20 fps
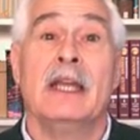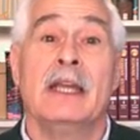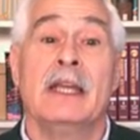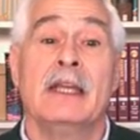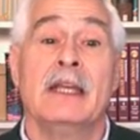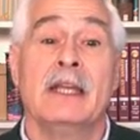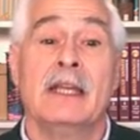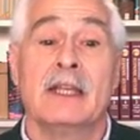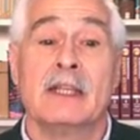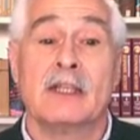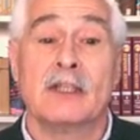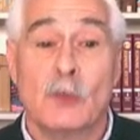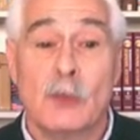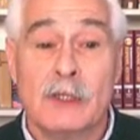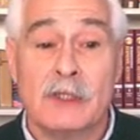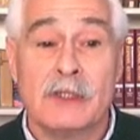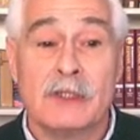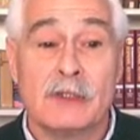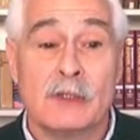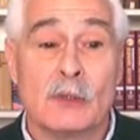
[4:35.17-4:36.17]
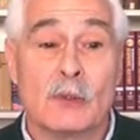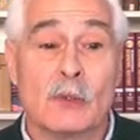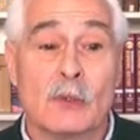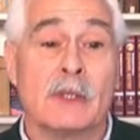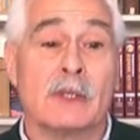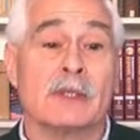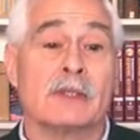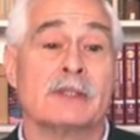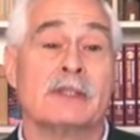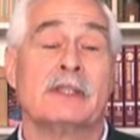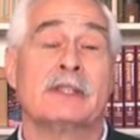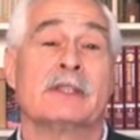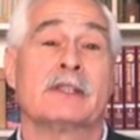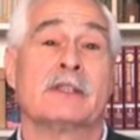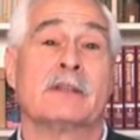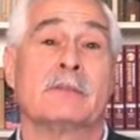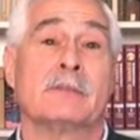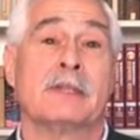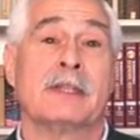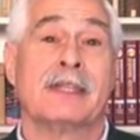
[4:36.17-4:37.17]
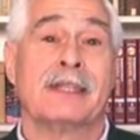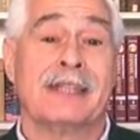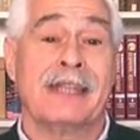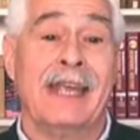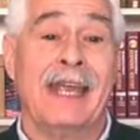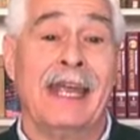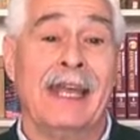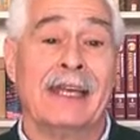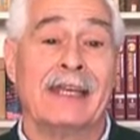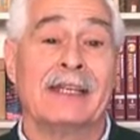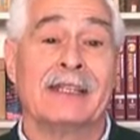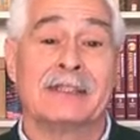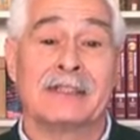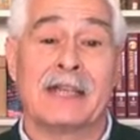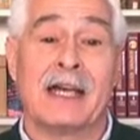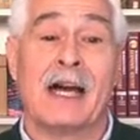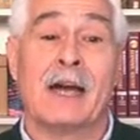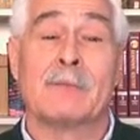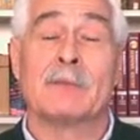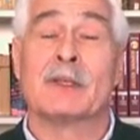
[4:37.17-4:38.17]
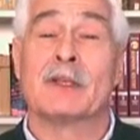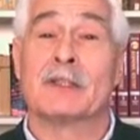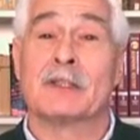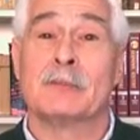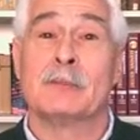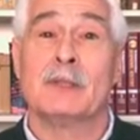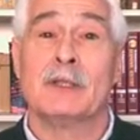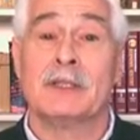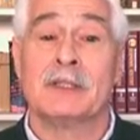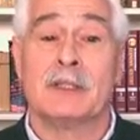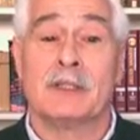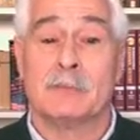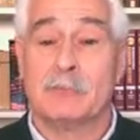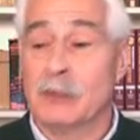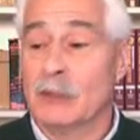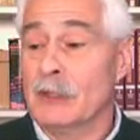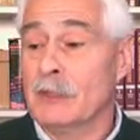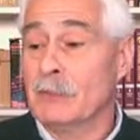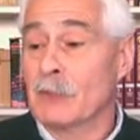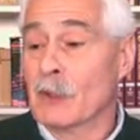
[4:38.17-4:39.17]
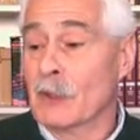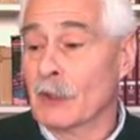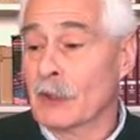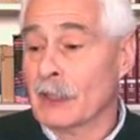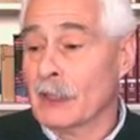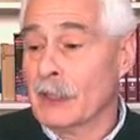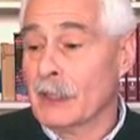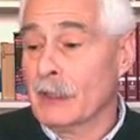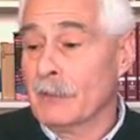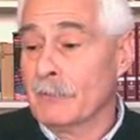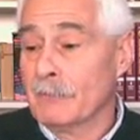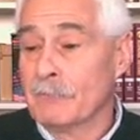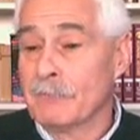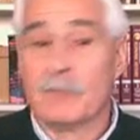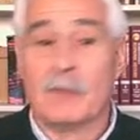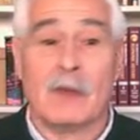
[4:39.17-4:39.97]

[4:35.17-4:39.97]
in inquisitorial systems that can't adopt explicit plea bargaining,